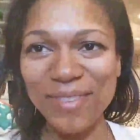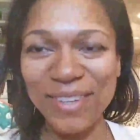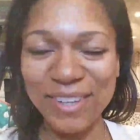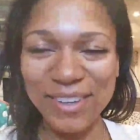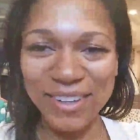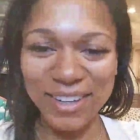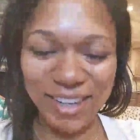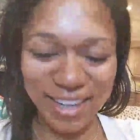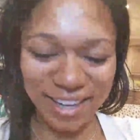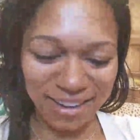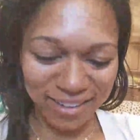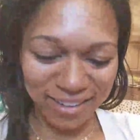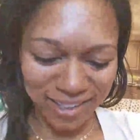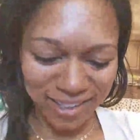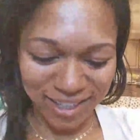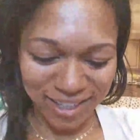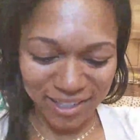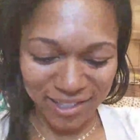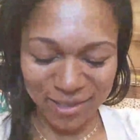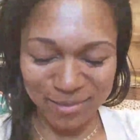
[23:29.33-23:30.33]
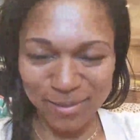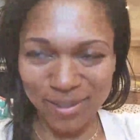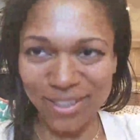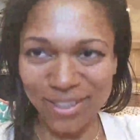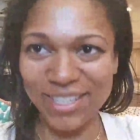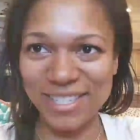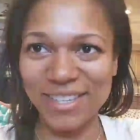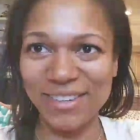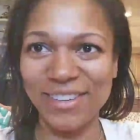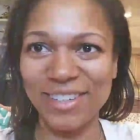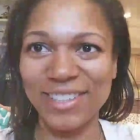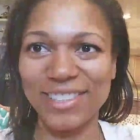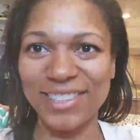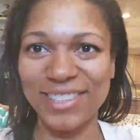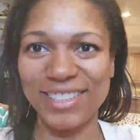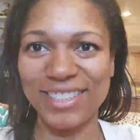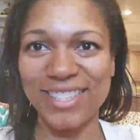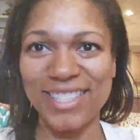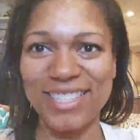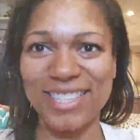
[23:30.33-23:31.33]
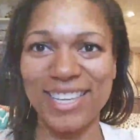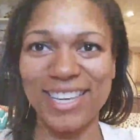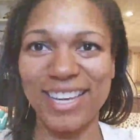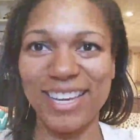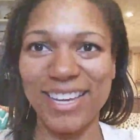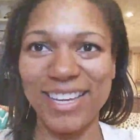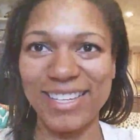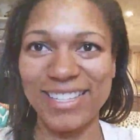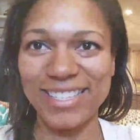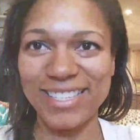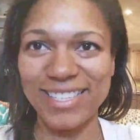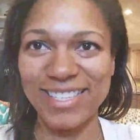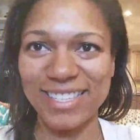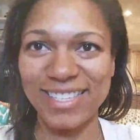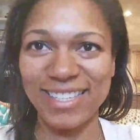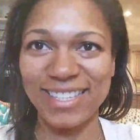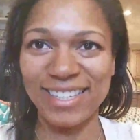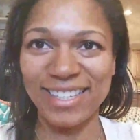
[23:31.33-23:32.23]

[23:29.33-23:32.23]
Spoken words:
okay, I'm going to catch up on these questions, you guys.